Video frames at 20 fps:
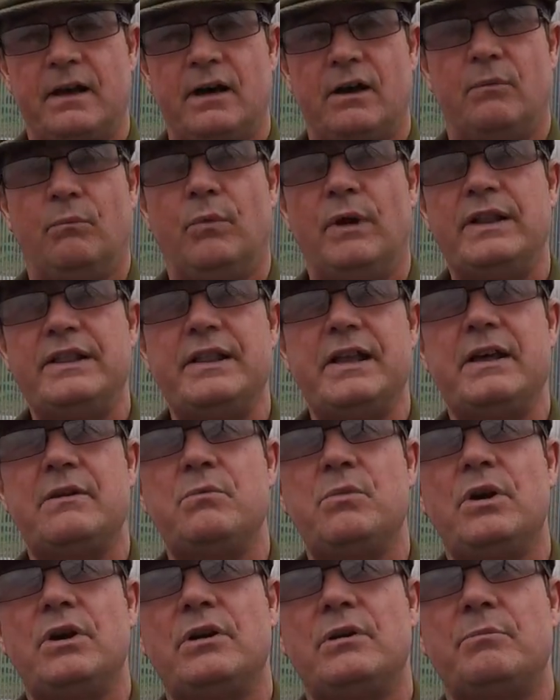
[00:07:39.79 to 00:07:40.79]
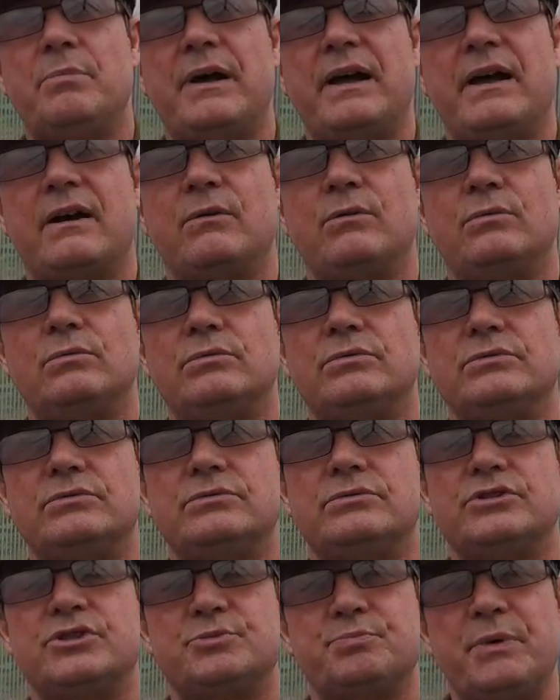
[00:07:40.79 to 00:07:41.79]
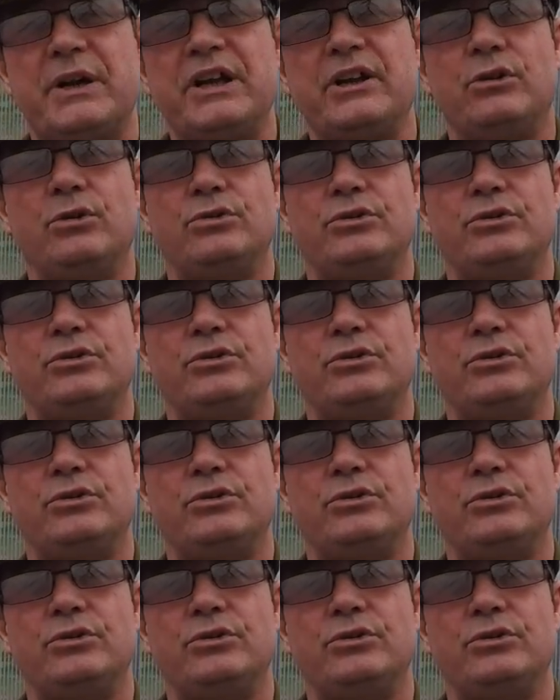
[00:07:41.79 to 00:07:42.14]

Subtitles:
And when they were about spring